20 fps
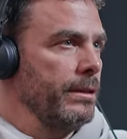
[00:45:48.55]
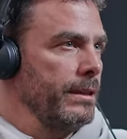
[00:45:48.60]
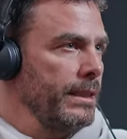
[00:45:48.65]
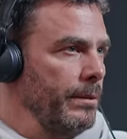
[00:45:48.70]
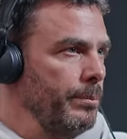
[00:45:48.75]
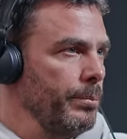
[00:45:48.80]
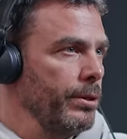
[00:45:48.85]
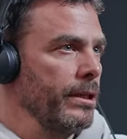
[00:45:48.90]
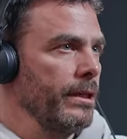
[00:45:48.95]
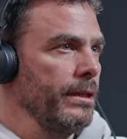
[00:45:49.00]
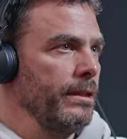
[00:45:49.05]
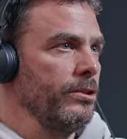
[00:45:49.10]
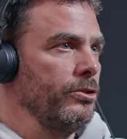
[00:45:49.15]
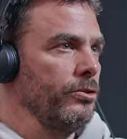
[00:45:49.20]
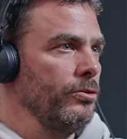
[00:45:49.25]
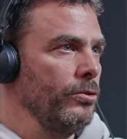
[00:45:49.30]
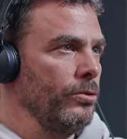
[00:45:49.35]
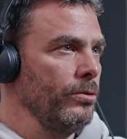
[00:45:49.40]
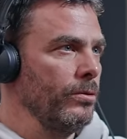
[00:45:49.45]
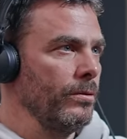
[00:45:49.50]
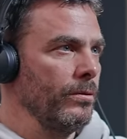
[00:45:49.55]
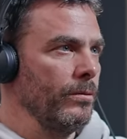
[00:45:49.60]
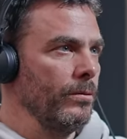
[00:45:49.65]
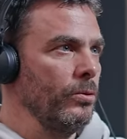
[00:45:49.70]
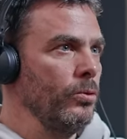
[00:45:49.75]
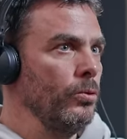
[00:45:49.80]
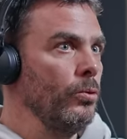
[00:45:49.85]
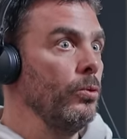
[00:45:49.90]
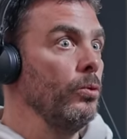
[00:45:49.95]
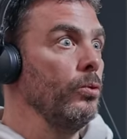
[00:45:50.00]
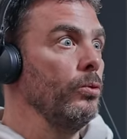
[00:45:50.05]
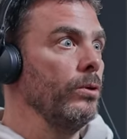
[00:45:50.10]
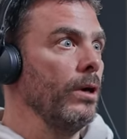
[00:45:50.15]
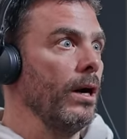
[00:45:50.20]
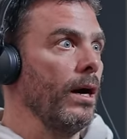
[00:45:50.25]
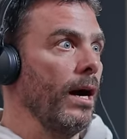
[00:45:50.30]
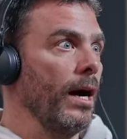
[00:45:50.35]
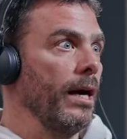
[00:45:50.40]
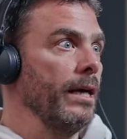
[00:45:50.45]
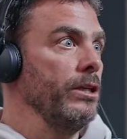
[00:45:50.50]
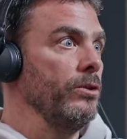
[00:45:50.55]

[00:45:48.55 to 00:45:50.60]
deeper into who are